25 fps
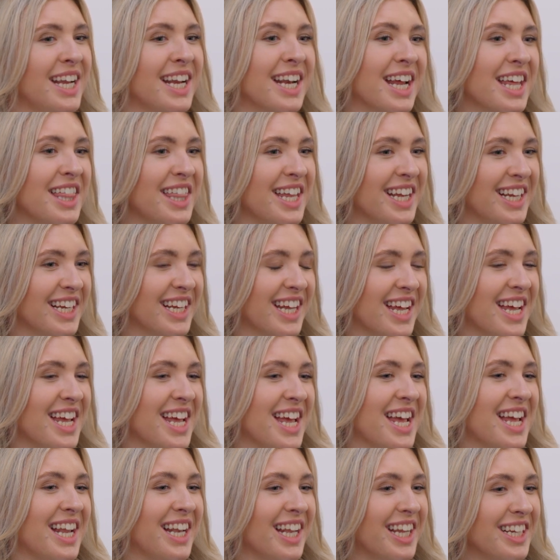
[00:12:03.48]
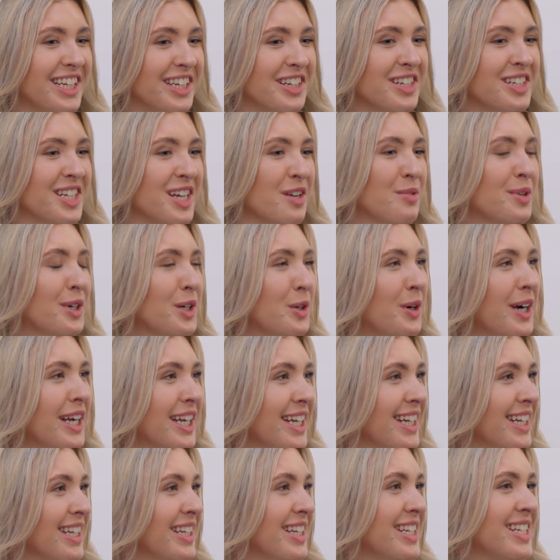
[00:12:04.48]
And I think, like you say, we're
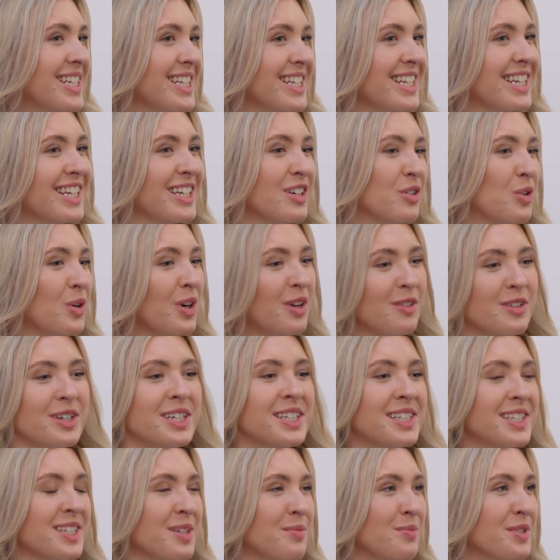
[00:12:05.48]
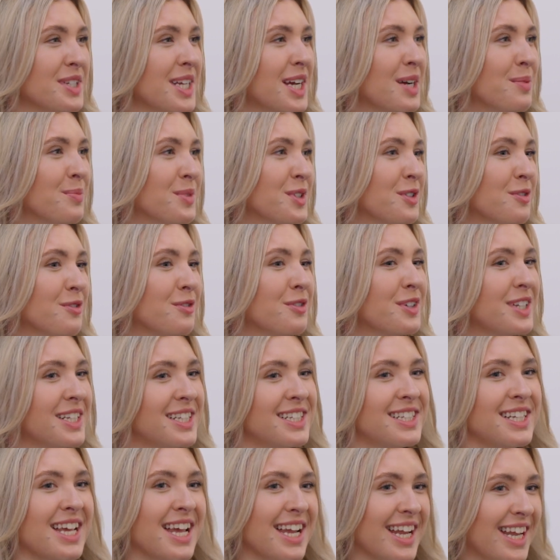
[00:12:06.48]
quite guilty, all of us sometimes, of
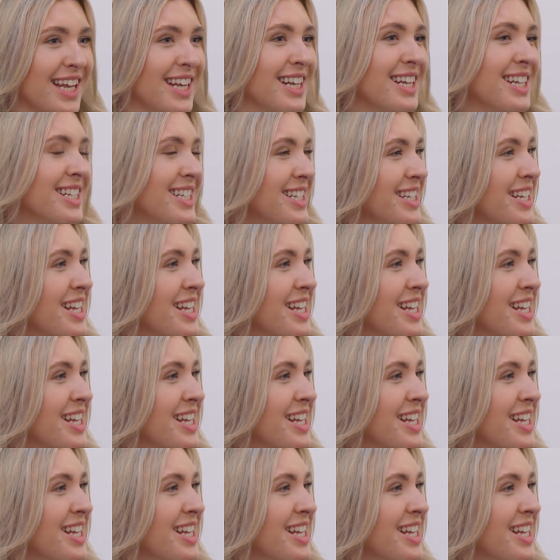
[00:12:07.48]
saying